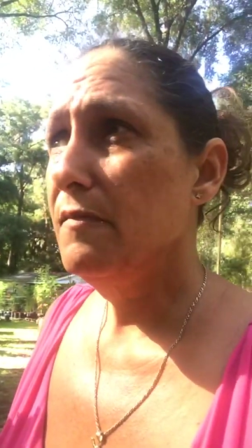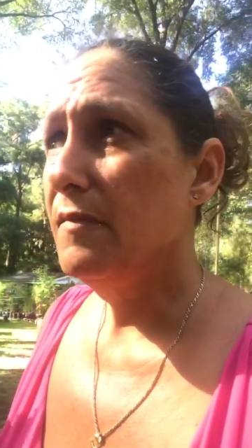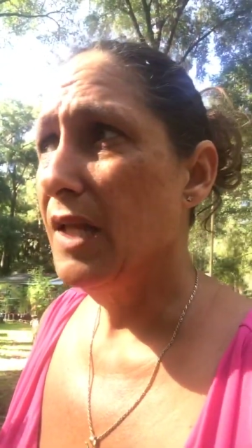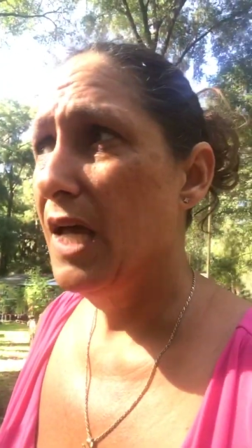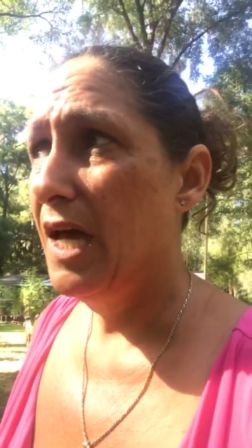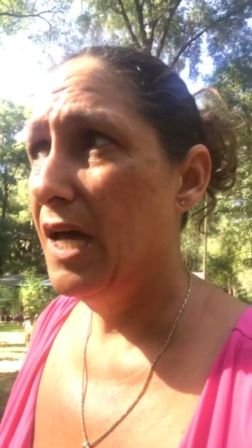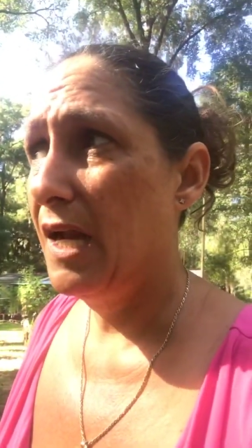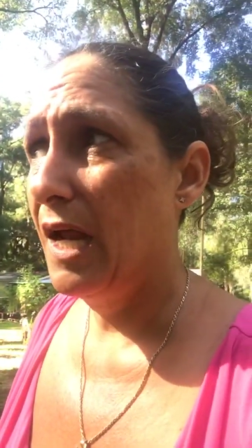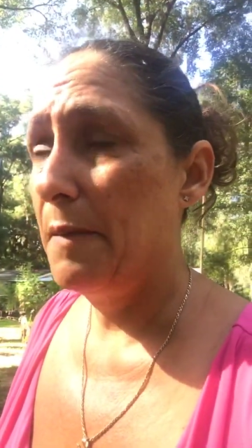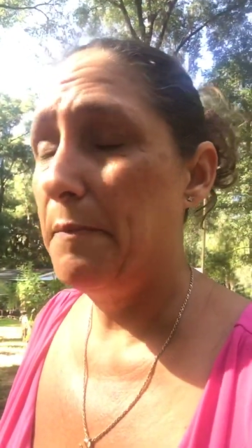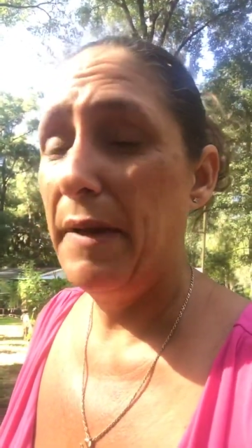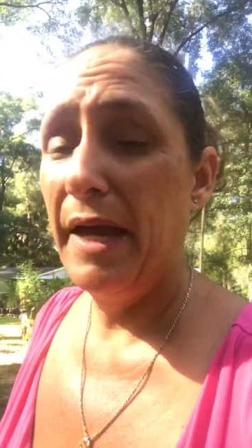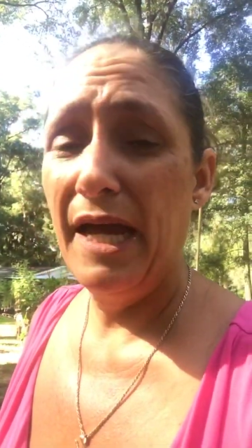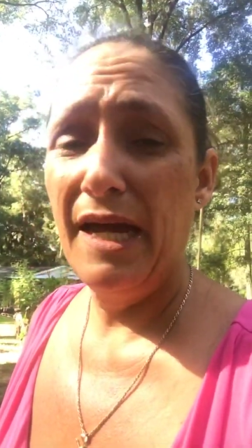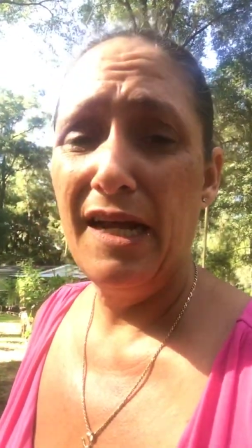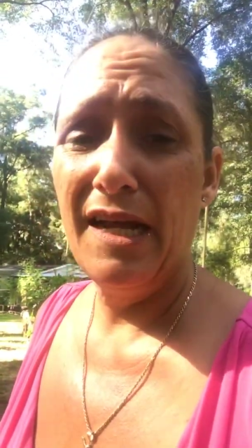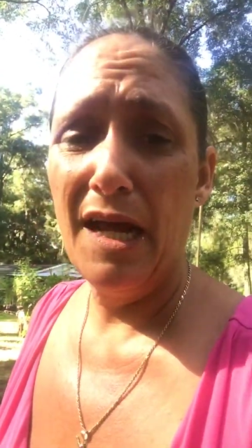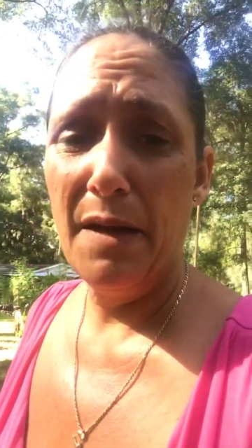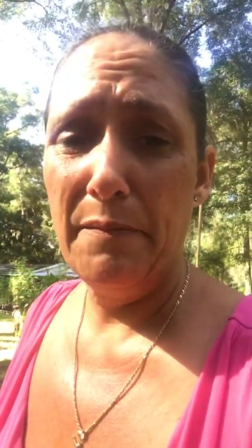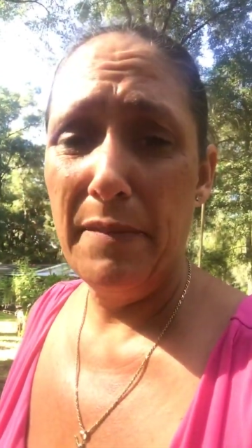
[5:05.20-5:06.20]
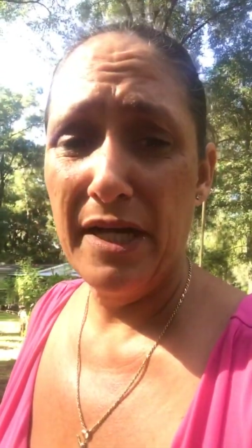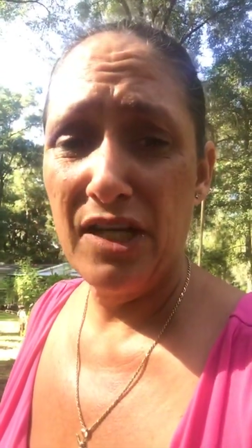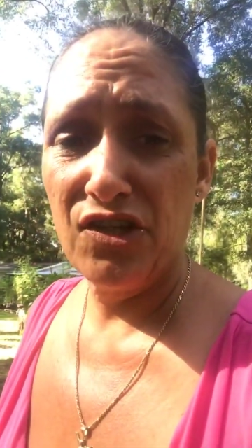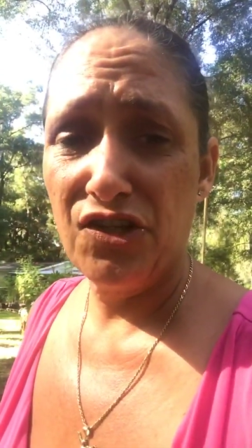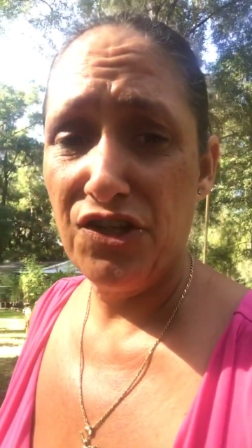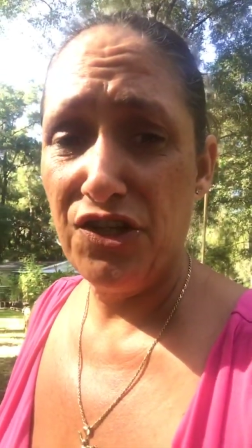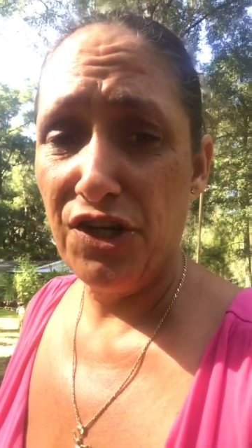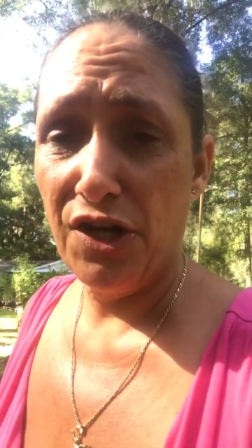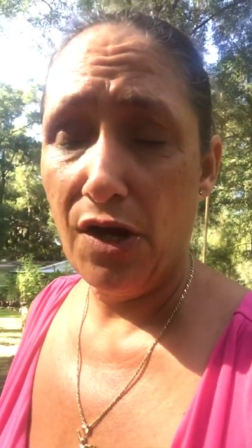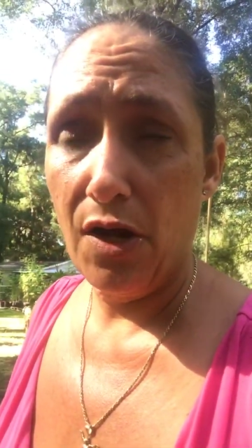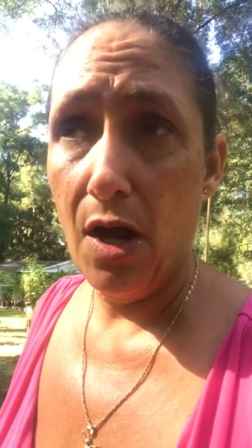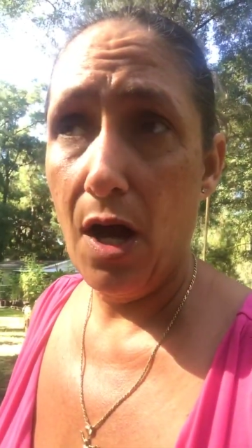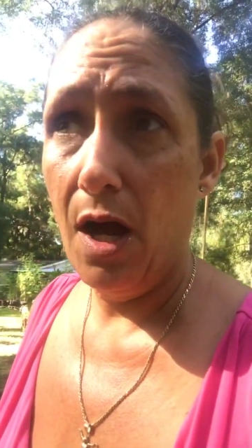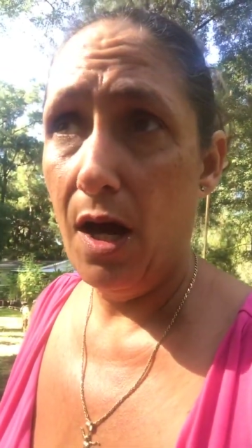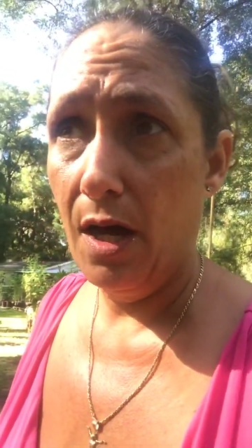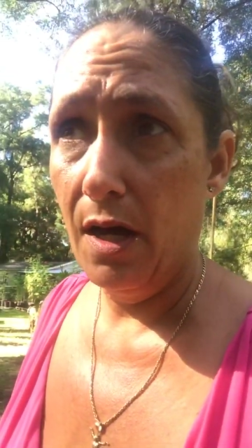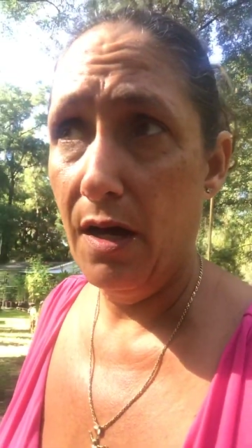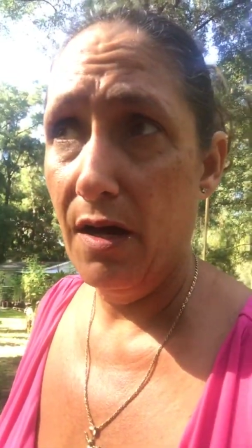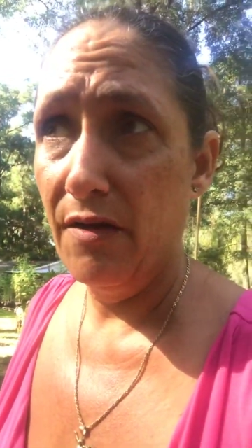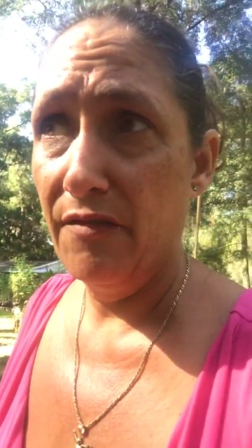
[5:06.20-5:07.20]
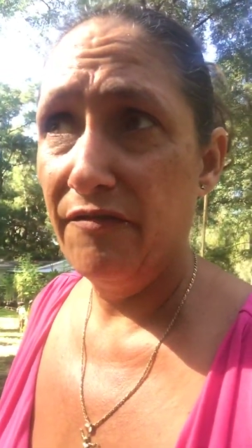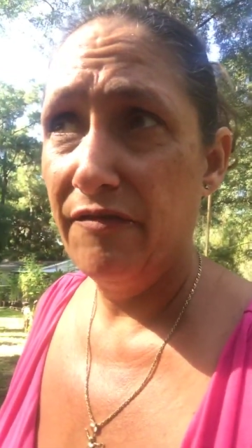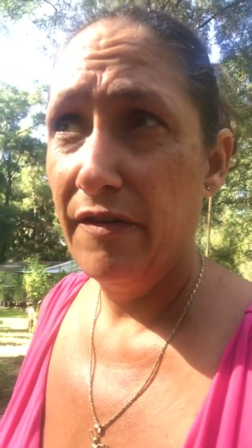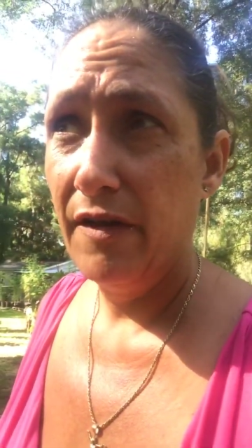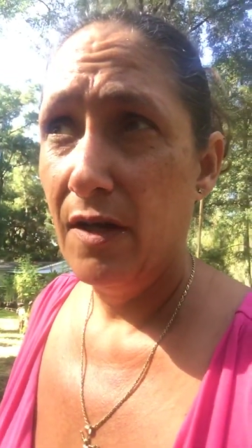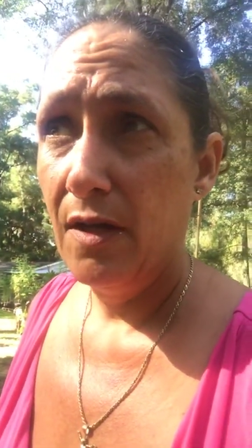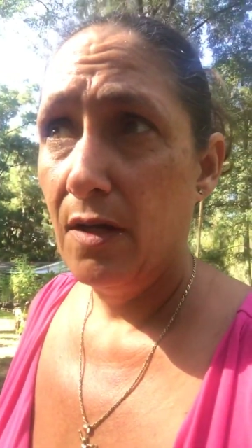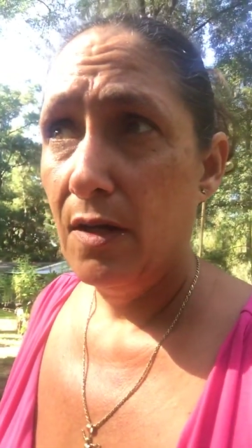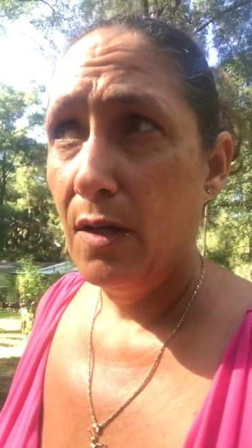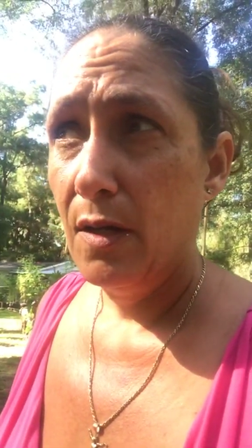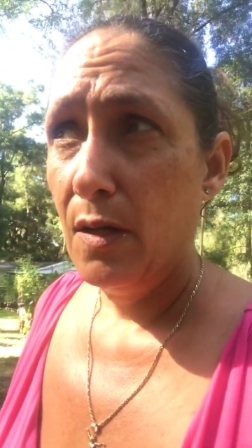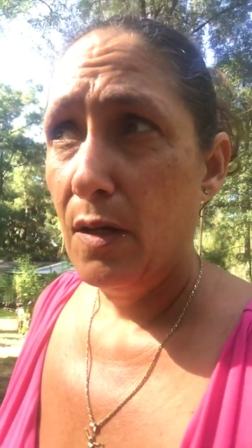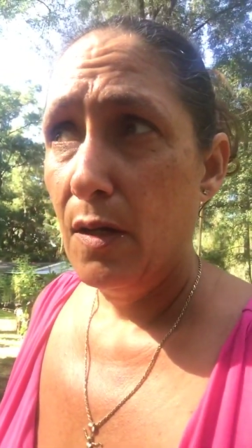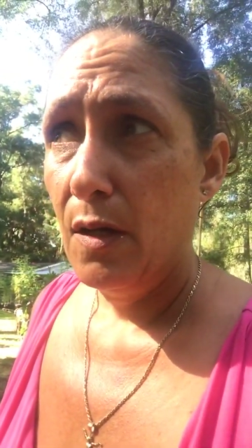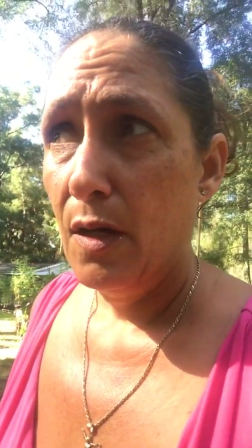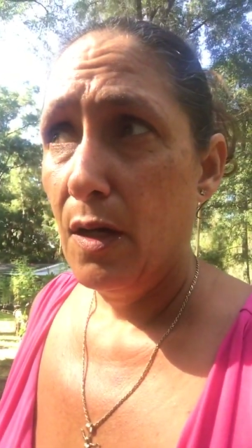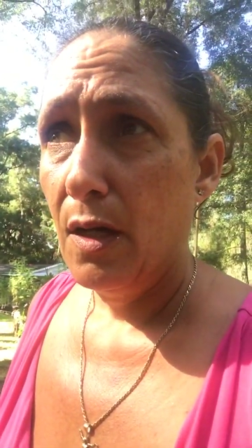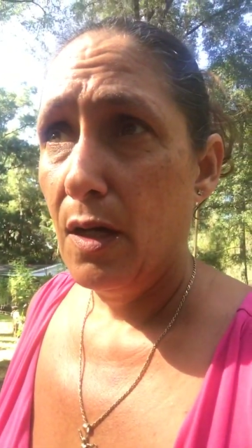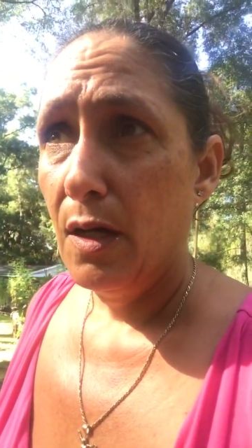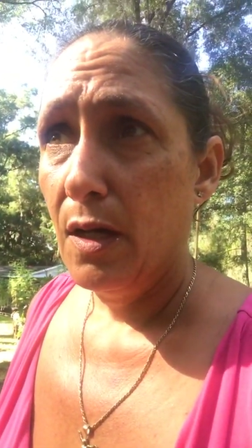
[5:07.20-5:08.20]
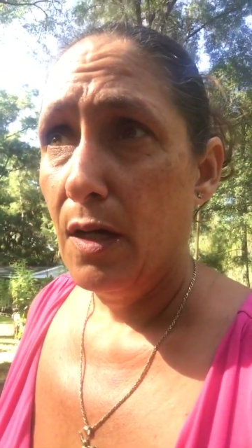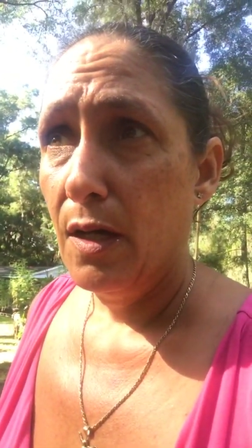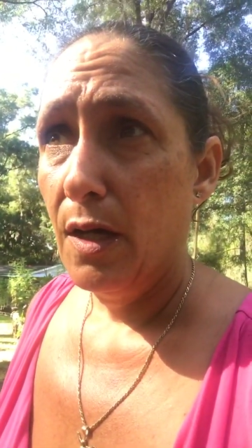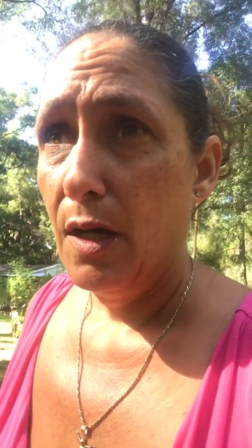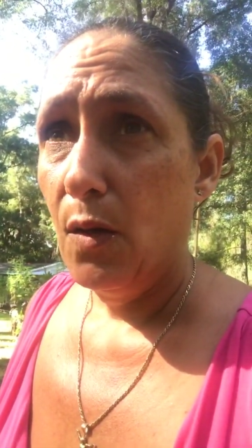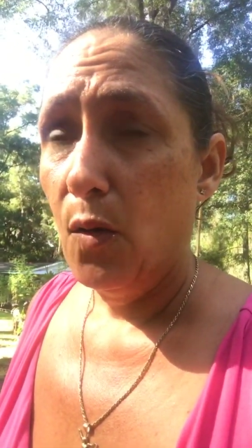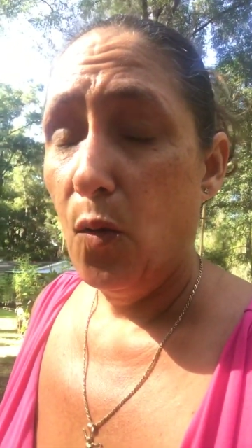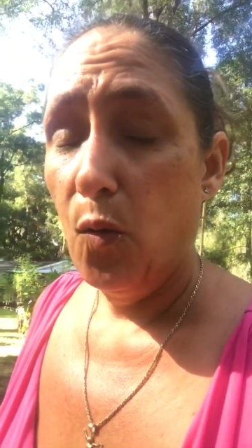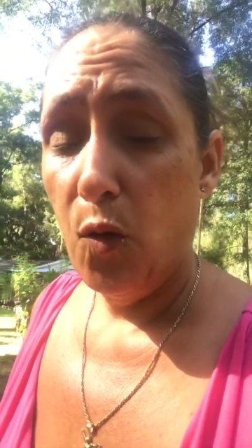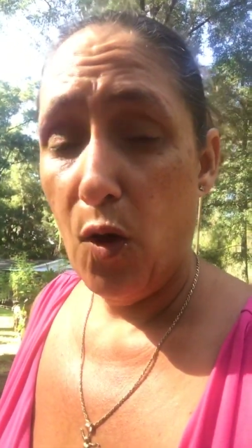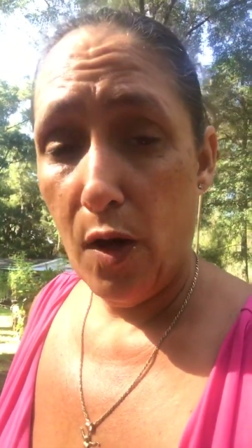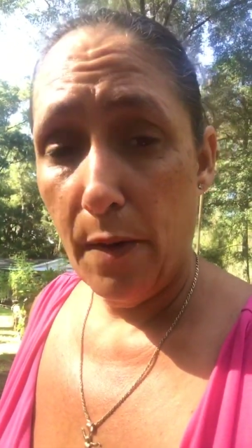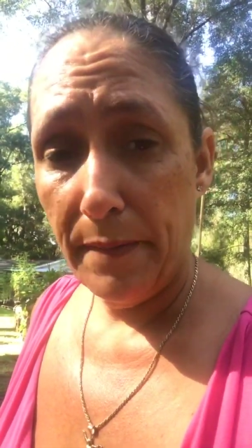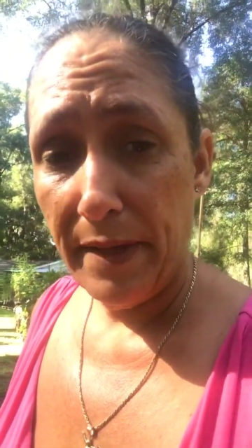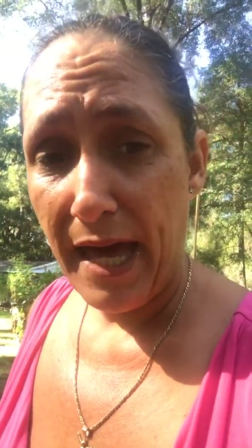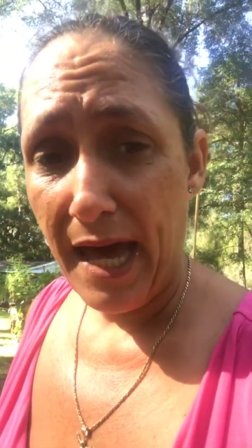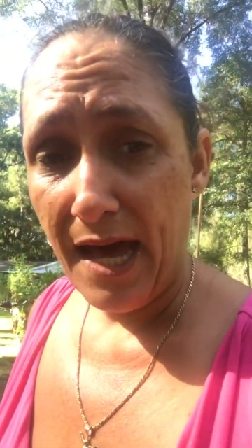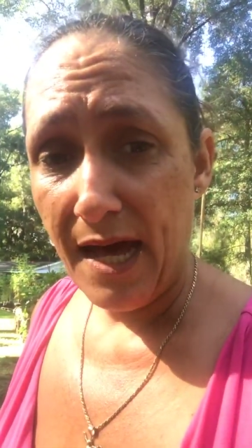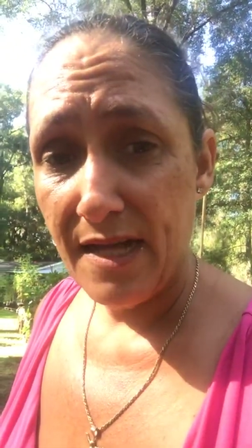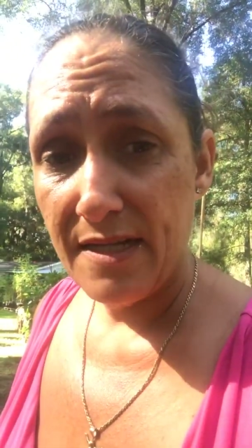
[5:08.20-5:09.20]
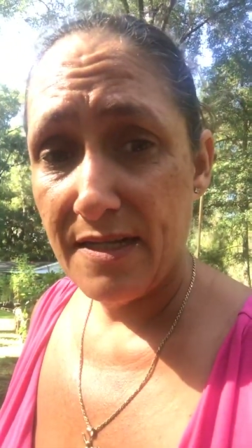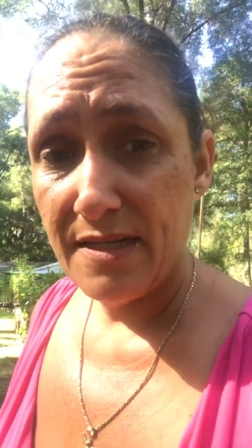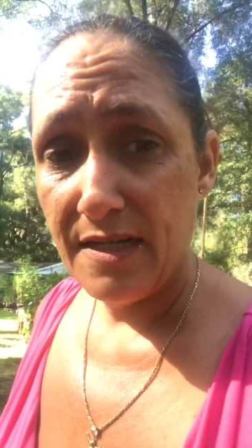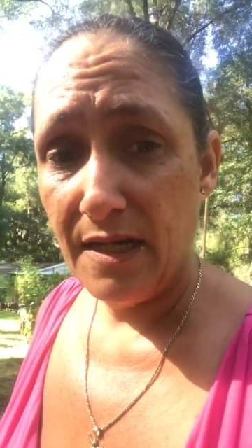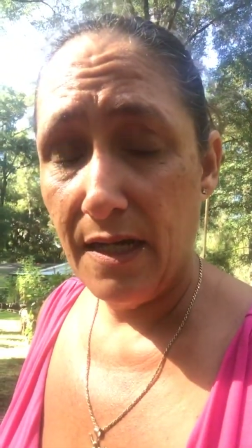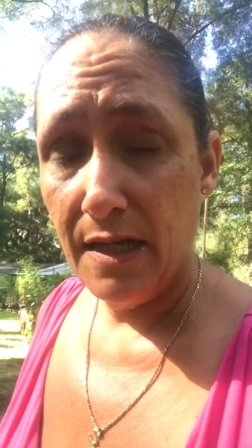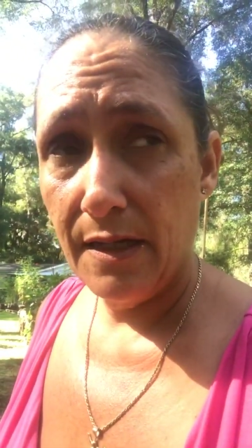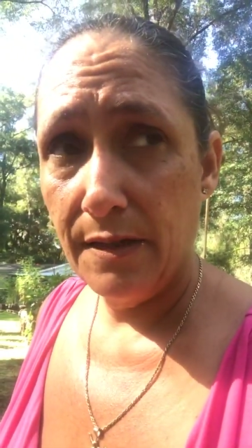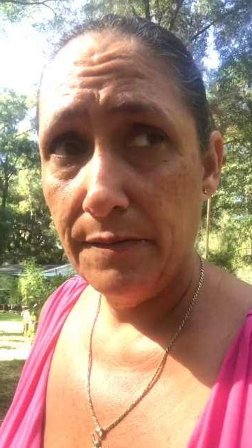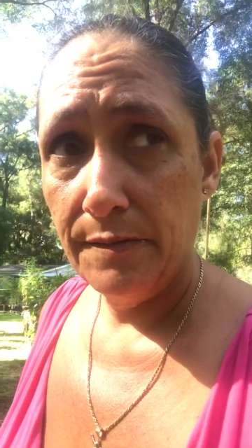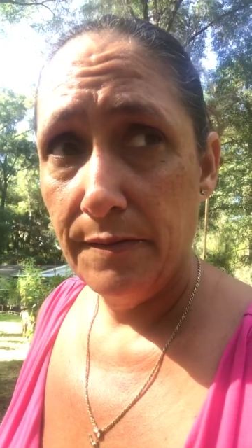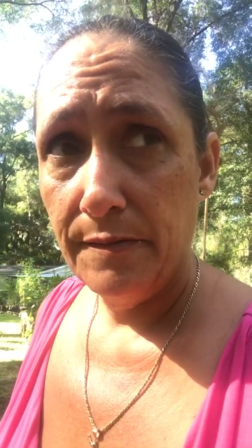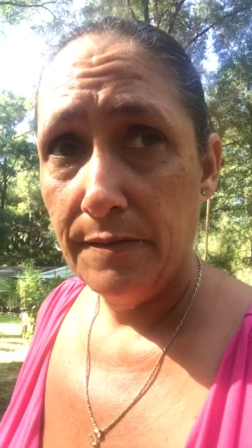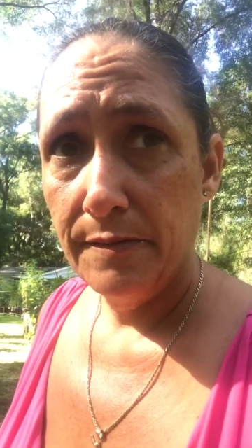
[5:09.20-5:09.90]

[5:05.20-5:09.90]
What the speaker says: and I made a mixture of worm casting,